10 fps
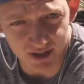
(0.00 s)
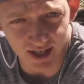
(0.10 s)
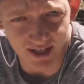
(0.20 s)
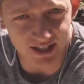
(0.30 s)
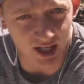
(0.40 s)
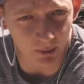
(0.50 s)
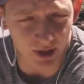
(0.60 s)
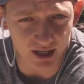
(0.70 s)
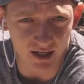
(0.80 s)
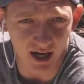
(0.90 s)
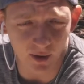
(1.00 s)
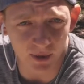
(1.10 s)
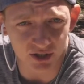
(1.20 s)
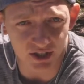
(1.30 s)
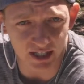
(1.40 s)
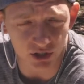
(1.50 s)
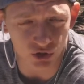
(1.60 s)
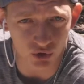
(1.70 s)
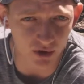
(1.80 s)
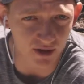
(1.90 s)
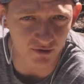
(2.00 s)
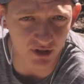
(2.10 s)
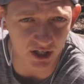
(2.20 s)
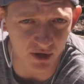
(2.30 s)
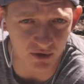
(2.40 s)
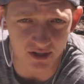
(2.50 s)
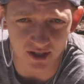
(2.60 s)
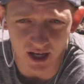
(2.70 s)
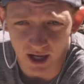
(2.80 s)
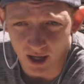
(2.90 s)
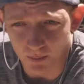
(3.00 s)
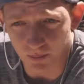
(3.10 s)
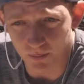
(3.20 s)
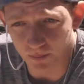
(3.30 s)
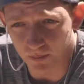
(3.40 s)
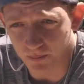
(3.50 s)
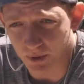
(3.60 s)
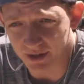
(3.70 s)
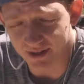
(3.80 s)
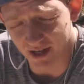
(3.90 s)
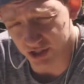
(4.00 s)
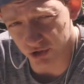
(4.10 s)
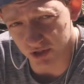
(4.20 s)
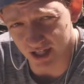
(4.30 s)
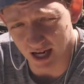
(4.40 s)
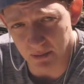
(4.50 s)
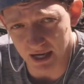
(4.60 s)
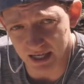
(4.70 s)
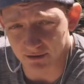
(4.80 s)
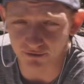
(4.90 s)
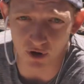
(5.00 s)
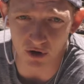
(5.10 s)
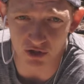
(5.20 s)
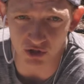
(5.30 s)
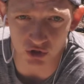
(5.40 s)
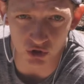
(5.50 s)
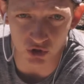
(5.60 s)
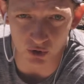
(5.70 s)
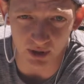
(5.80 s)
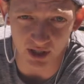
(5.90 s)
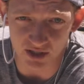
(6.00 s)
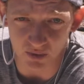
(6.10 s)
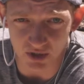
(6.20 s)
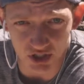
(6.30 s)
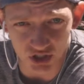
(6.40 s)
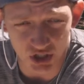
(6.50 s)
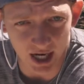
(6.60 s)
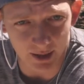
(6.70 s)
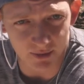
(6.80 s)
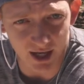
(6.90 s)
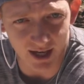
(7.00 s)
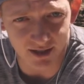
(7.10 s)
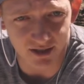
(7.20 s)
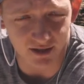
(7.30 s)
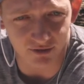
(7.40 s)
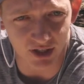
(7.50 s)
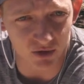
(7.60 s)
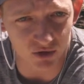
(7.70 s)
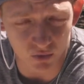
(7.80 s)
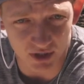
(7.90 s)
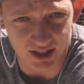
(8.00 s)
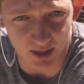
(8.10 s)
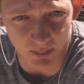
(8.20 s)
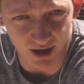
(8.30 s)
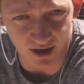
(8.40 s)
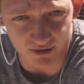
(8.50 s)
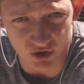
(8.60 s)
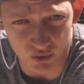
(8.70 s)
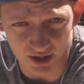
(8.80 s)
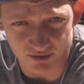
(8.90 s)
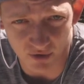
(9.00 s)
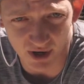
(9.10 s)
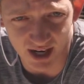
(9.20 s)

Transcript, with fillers: started telling me how much they enjoyed the videos but I should start making vlogs on YouTube because it was a shame that the videos would disappear after 24